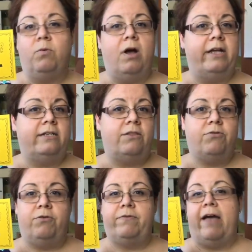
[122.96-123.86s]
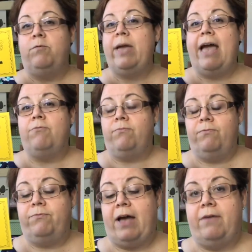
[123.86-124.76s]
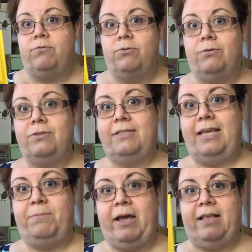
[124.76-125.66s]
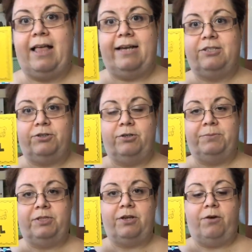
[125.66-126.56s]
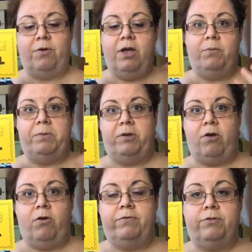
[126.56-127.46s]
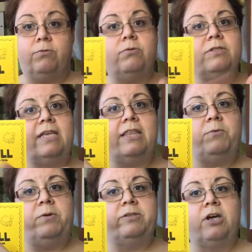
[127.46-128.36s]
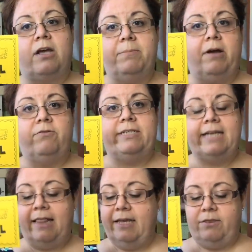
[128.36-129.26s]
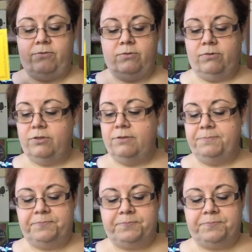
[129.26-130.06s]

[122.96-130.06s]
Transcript: 1 through 5. We have 5 rules in my classroom. So we would go over the rules and then we would talk about retelling the rules.